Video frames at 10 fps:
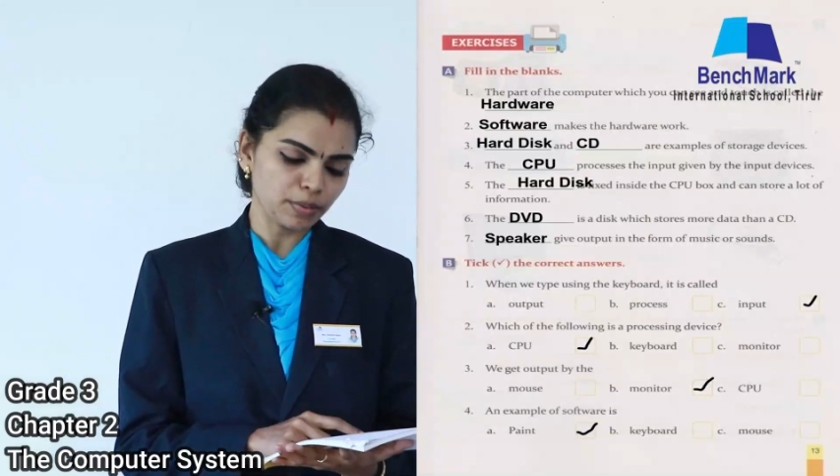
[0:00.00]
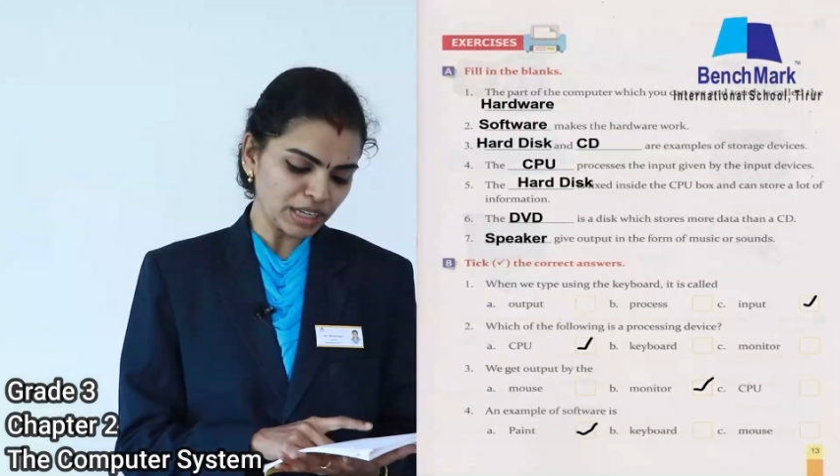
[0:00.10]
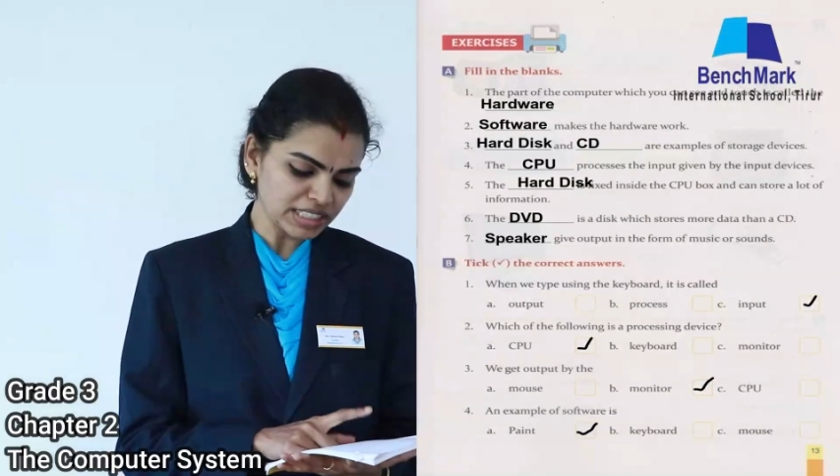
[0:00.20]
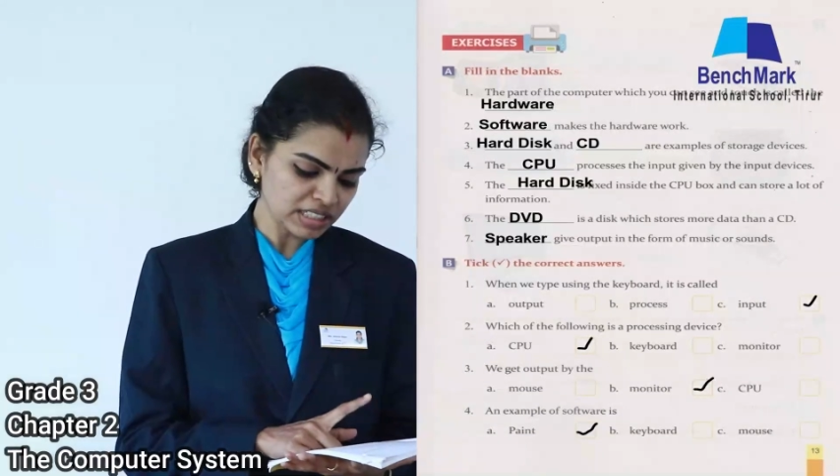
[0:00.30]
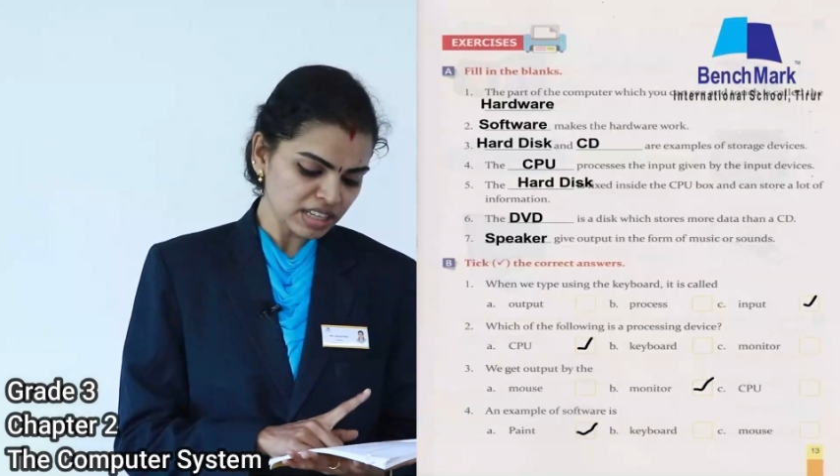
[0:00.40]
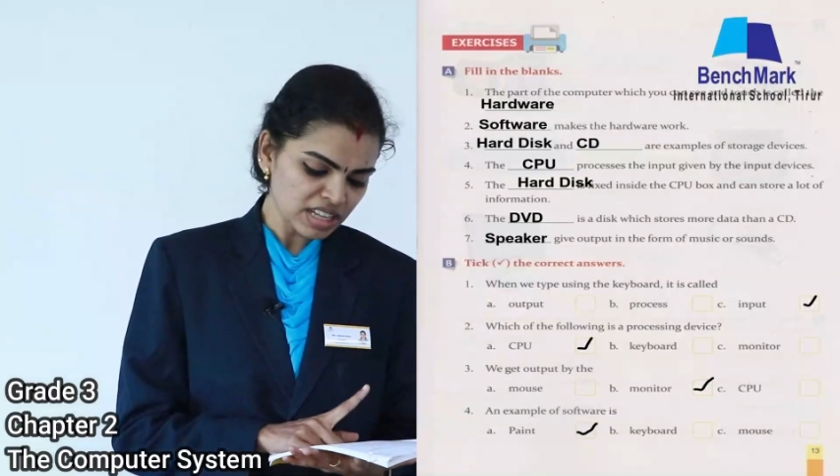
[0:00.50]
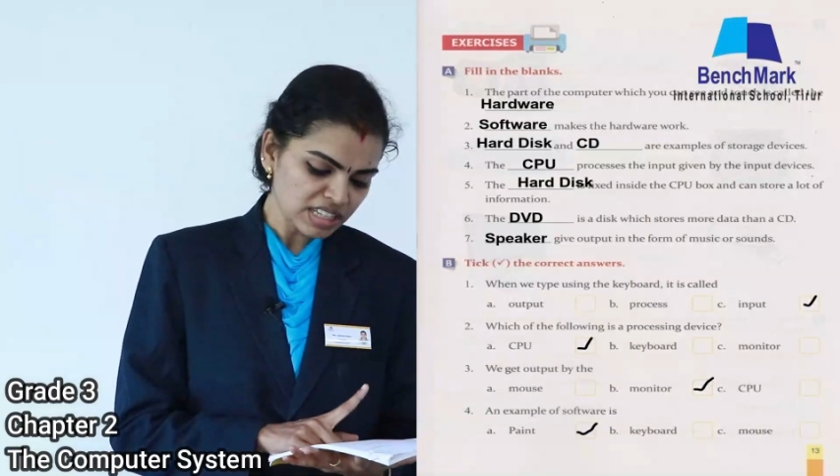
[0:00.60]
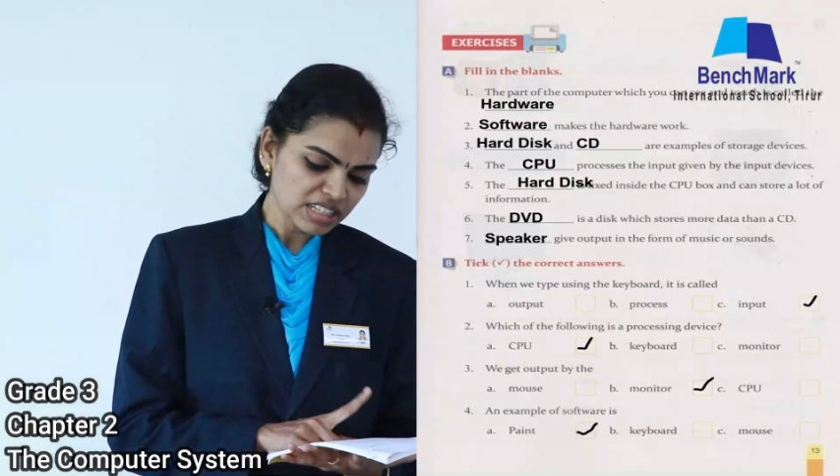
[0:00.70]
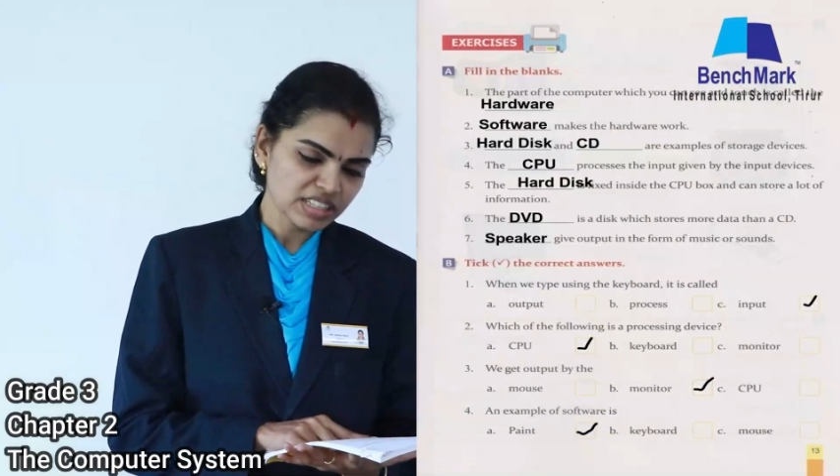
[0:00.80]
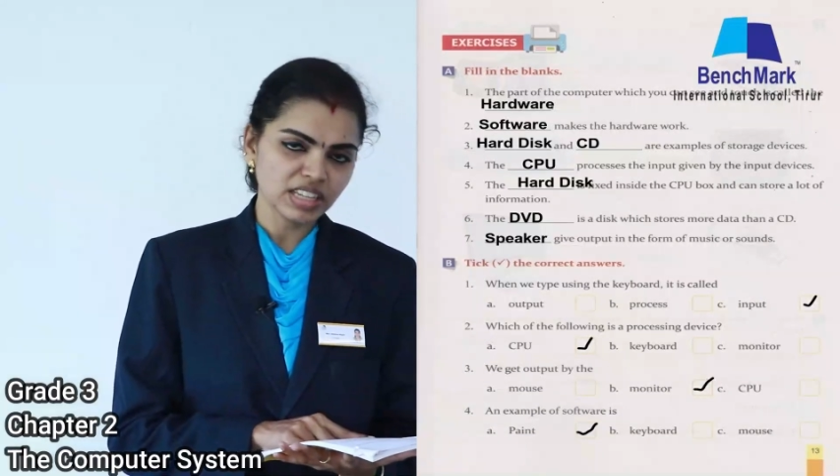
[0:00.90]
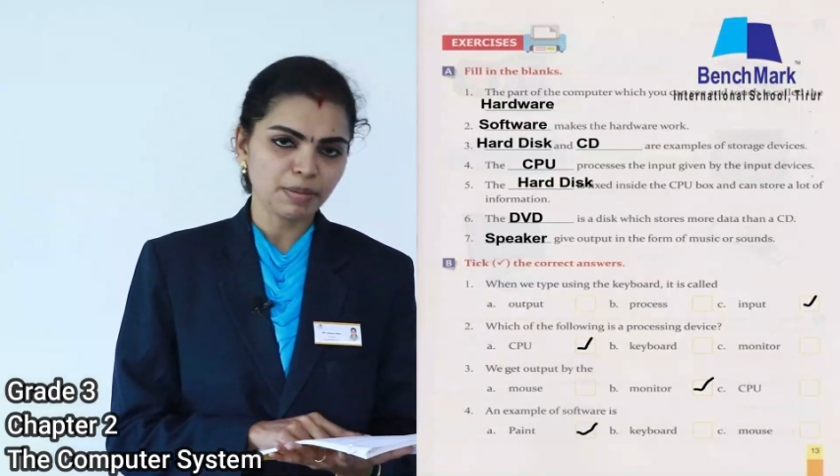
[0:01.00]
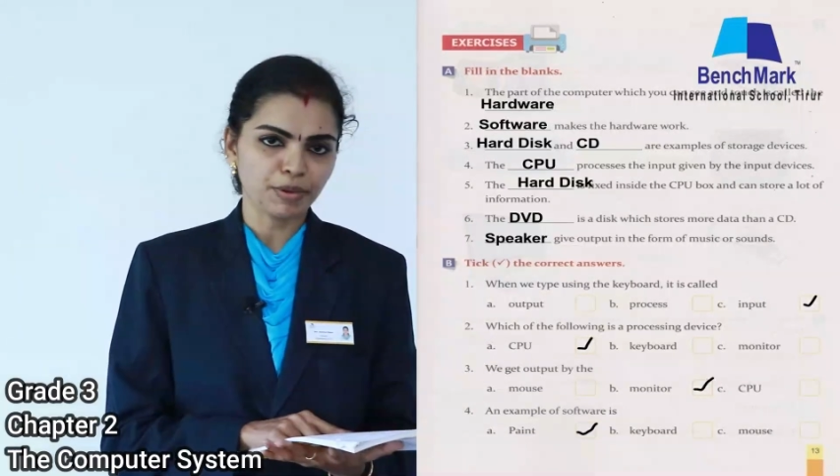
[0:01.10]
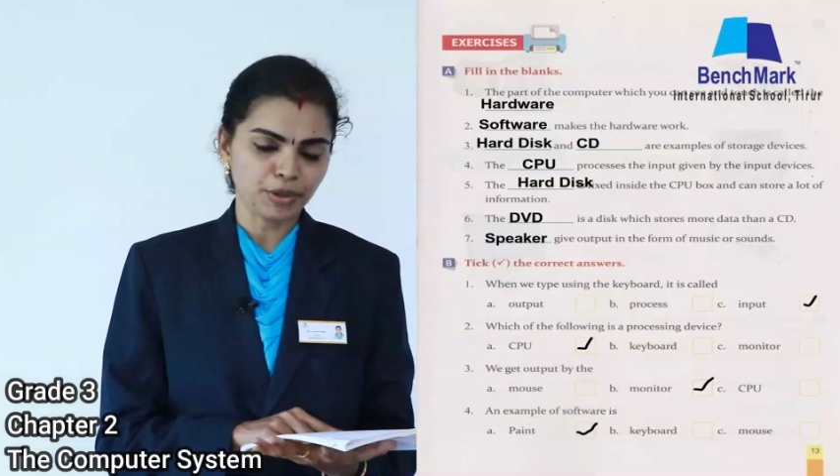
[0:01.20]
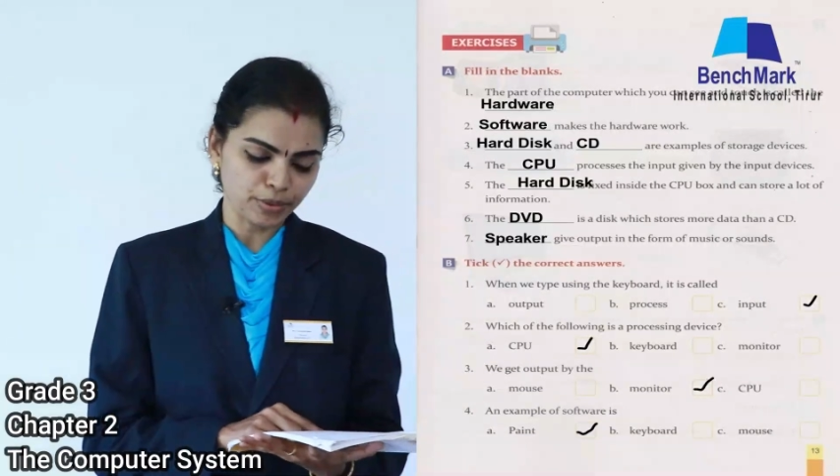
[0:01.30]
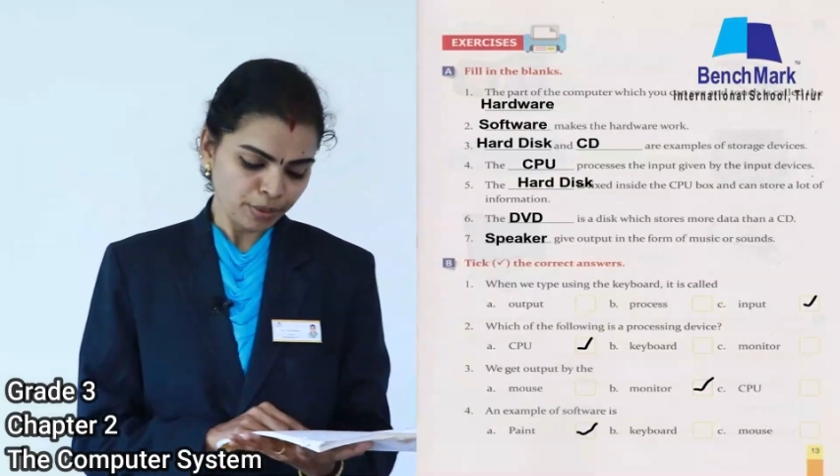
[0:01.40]
device?
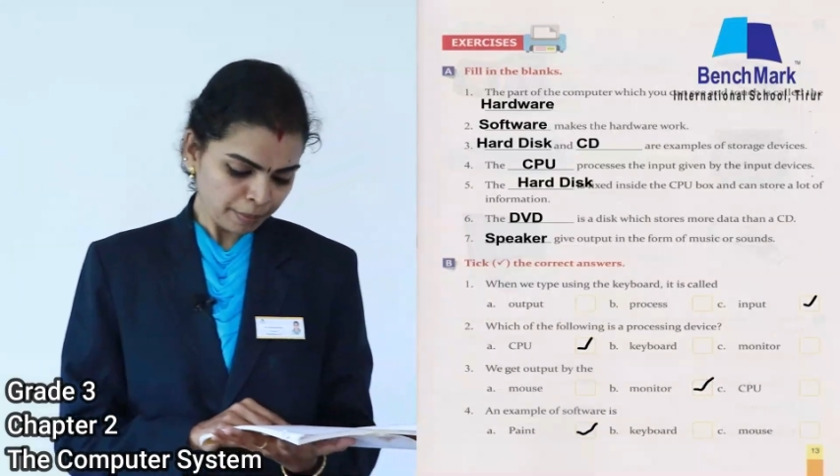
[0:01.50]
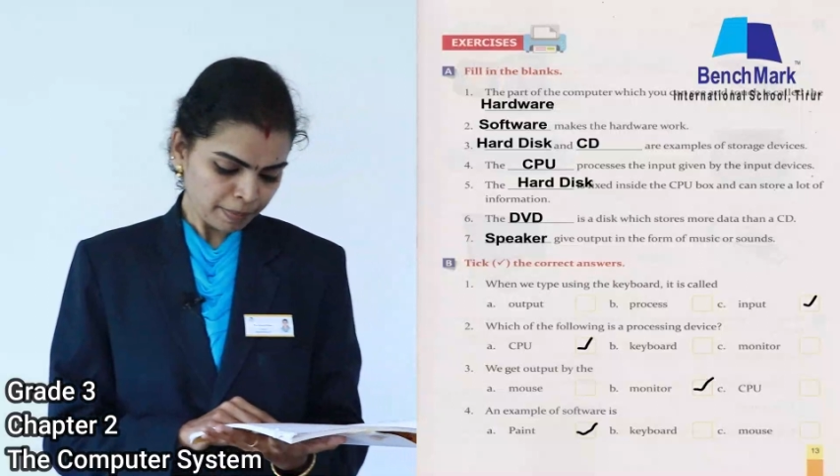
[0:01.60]
CPU.